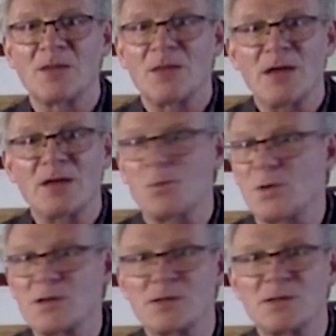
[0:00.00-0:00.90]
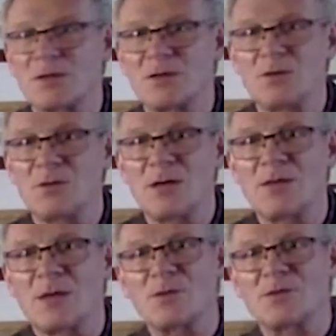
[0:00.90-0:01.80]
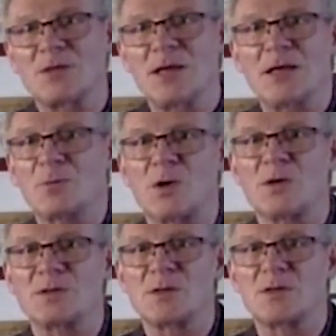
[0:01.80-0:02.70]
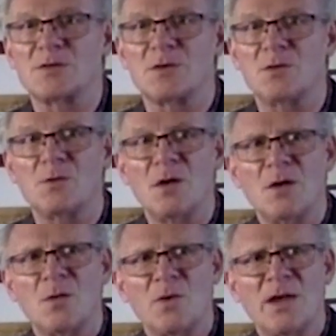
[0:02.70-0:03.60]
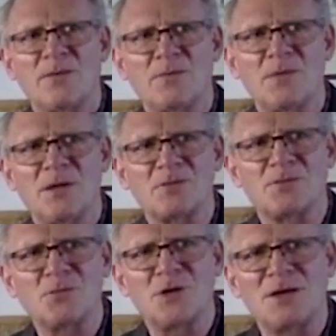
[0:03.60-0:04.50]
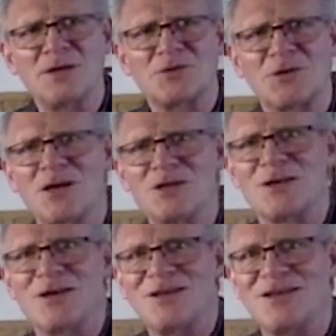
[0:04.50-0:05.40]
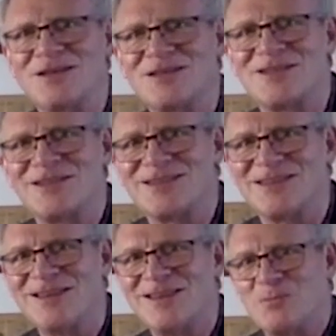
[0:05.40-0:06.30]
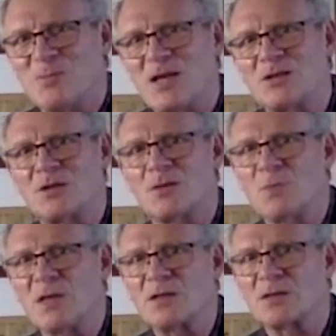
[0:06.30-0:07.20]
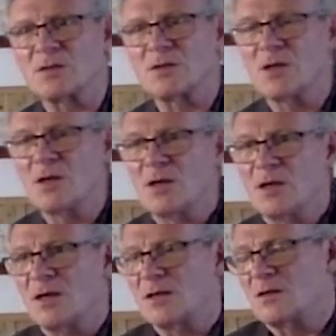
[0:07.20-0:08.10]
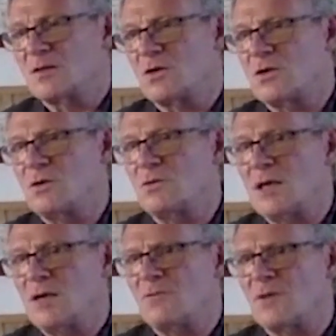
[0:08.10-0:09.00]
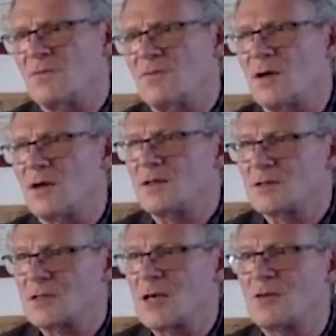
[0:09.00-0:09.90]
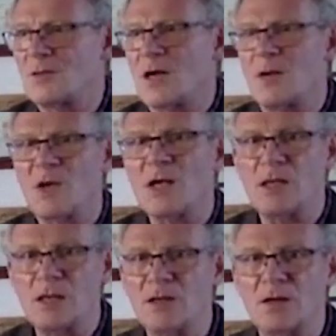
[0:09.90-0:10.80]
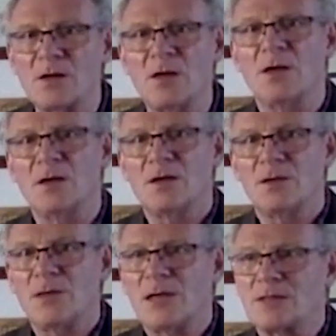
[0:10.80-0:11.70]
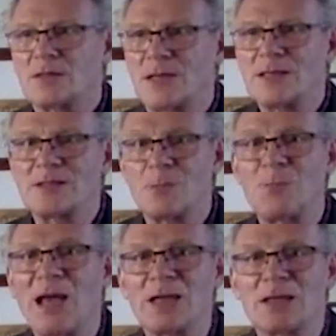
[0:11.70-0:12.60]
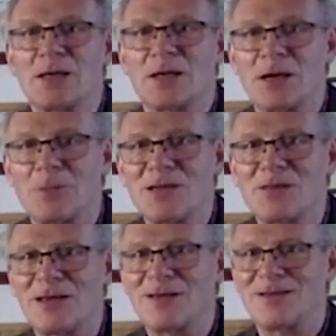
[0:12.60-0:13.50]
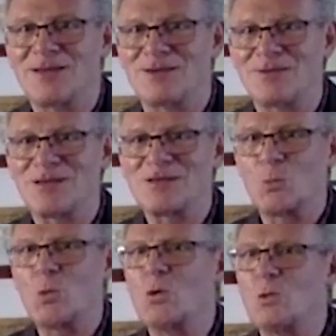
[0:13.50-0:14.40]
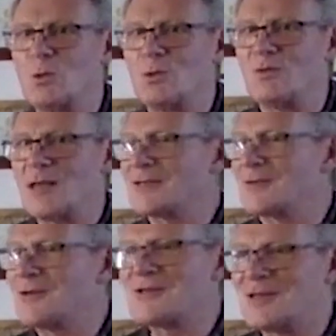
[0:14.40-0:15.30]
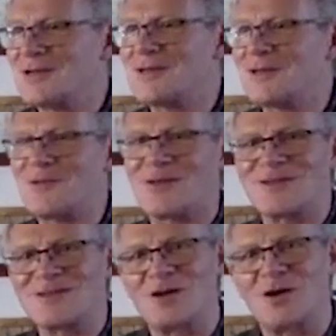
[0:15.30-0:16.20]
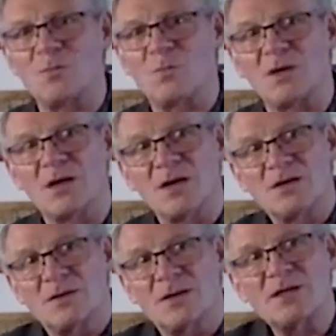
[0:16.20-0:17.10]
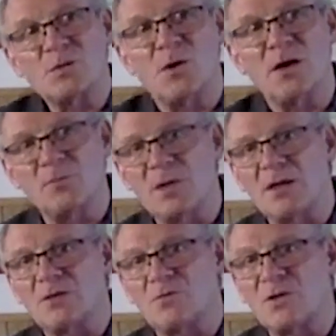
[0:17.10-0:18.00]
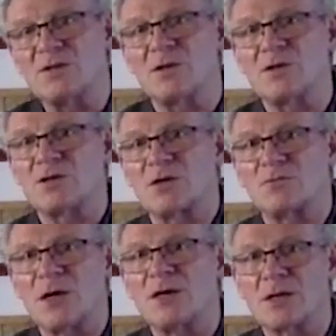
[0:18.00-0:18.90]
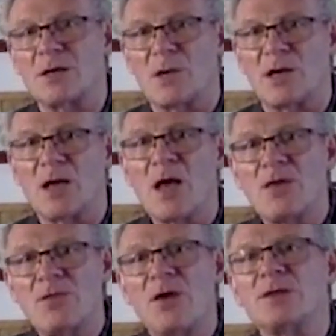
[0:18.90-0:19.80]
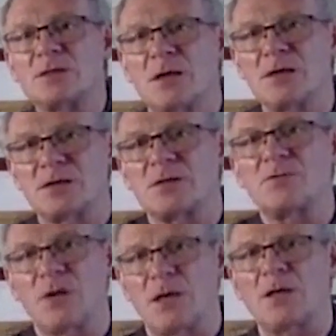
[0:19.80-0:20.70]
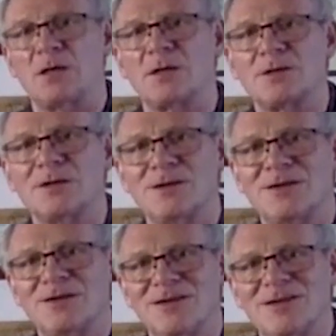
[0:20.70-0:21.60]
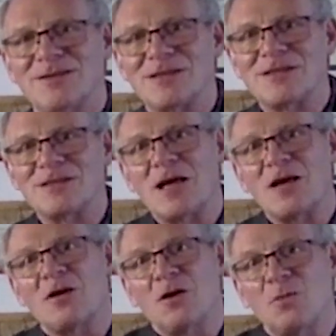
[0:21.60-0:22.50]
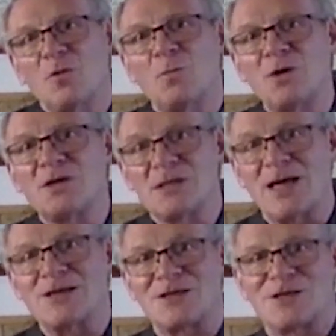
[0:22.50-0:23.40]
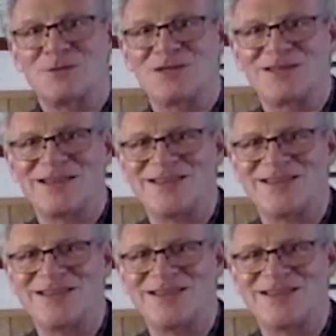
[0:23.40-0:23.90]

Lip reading: The antibiotics didn't do that. That was the healing process. So we have these really strange ideas in mainstream medicine. And to you, even if I say that I'm a healer, that's a bad thing. I mean, that's woo-woo and that's not scientific and so on. But so that's why I've been researching and writing about the science of healing. This is how human bodies actually work.